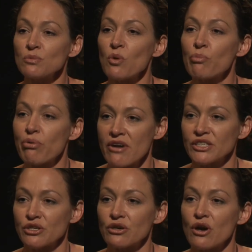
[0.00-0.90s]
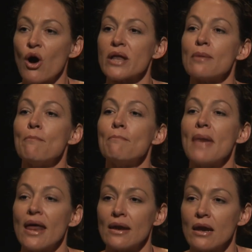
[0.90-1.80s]
more pressure on
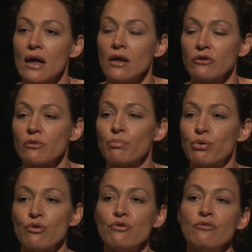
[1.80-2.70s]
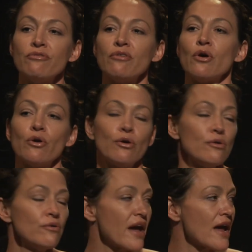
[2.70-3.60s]
men to prove
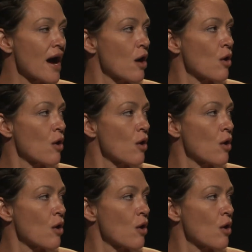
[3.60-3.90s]
who they are